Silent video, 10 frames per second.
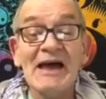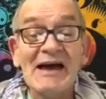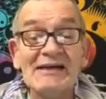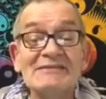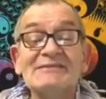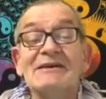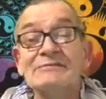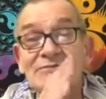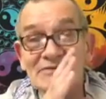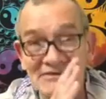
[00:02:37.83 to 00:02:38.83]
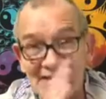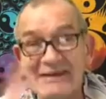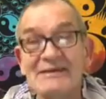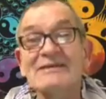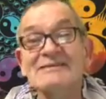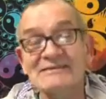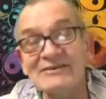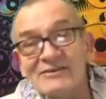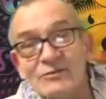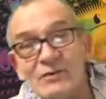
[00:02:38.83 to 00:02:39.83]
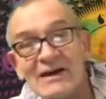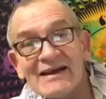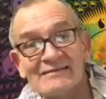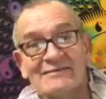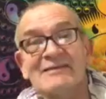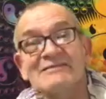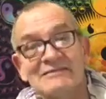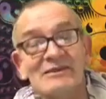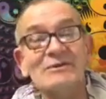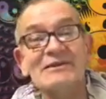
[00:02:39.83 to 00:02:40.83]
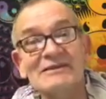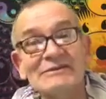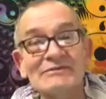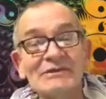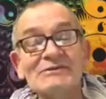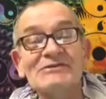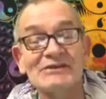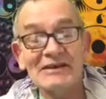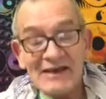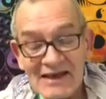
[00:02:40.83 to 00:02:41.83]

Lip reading: and to get an idea of where things are going in the future.